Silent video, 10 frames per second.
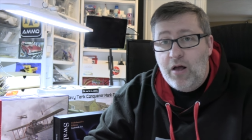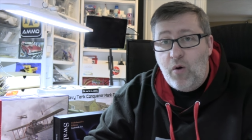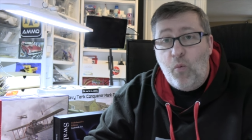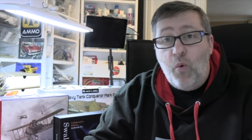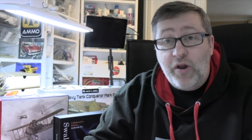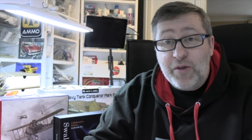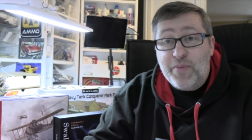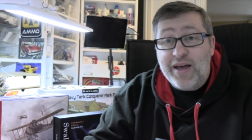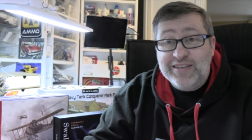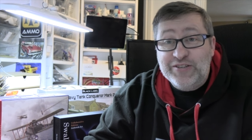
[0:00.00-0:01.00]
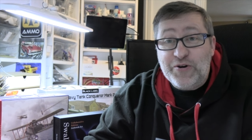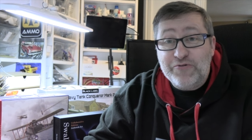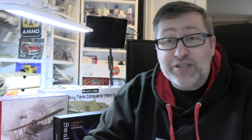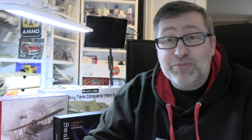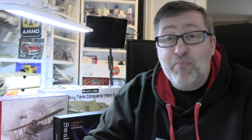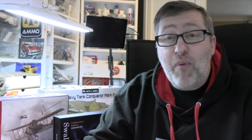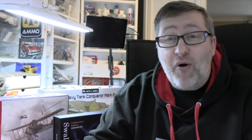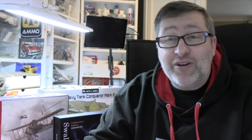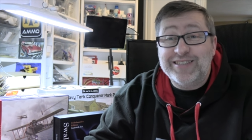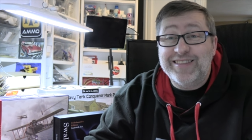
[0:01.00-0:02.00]
What a Pandora's
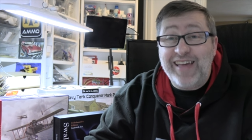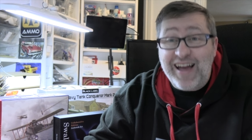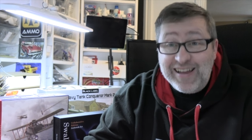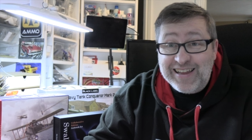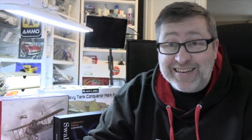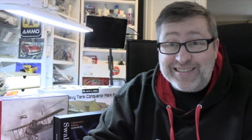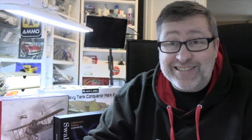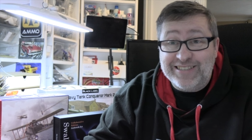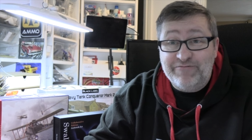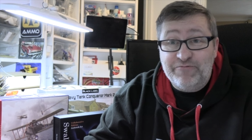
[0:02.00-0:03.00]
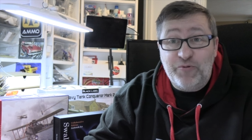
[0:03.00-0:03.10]
box that is!